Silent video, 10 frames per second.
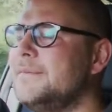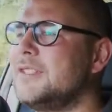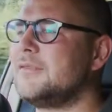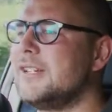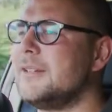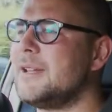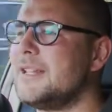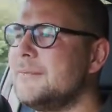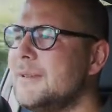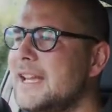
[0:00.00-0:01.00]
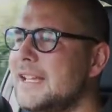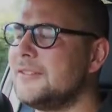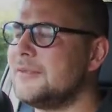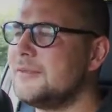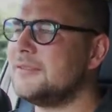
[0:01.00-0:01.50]
to really make them
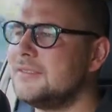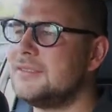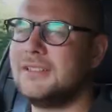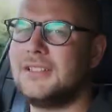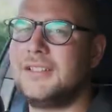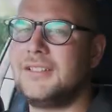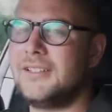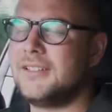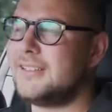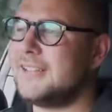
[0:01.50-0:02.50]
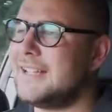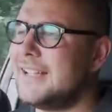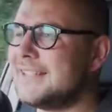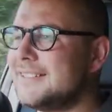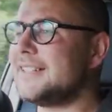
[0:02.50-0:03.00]
handle
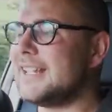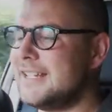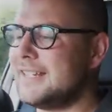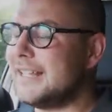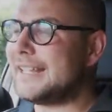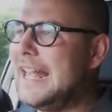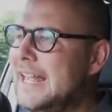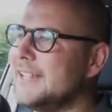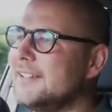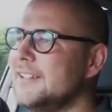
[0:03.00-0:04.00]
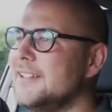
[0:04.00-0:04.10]
as they can. You